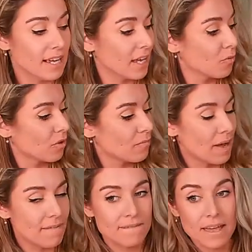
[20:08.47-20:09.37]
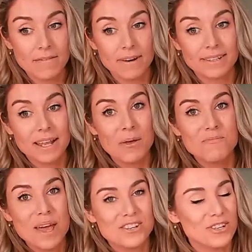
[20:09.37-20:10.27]
a second one of my favorite
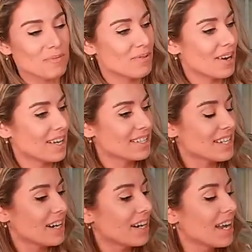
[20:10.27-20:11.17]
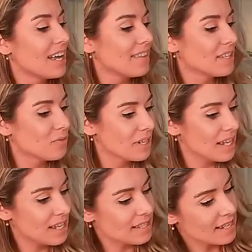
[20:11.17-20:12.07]
Bedsure products here. This one
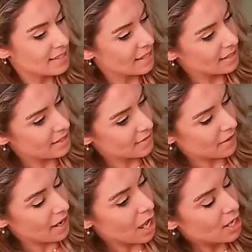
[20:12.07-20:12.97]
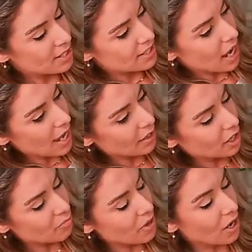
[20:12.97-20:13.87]
is a slightly different style
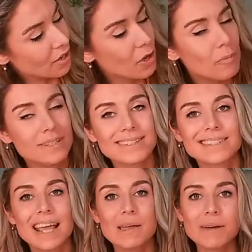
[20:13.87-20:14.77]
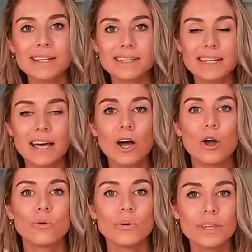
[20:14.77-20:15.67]
and model, but same idea
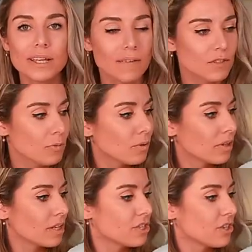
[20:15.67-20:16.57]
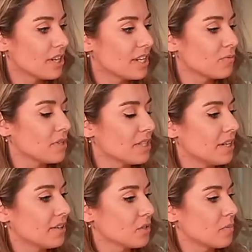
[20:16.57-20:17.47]
really comfortable and luxurious
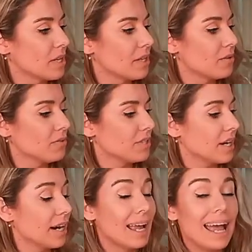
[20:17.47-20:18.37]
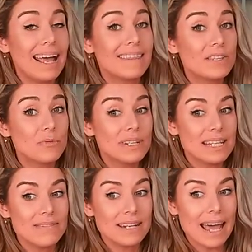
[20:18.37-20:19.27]
materials being used here. And this one
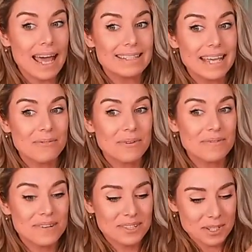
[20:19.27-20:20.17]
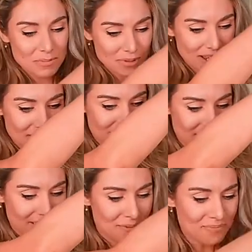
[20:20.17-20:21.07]
even has a reversible cover
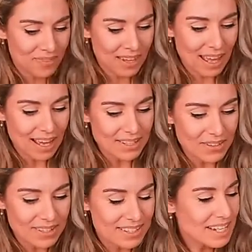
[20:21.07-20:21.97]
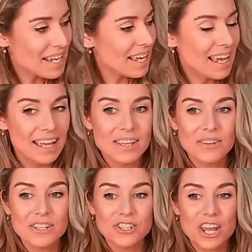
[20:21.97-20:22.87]
here. As you can see, you
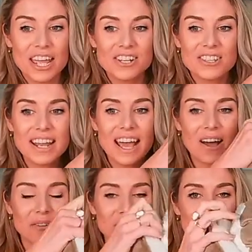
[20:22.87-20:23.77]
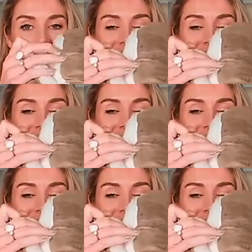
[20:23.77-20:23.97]
can change that out to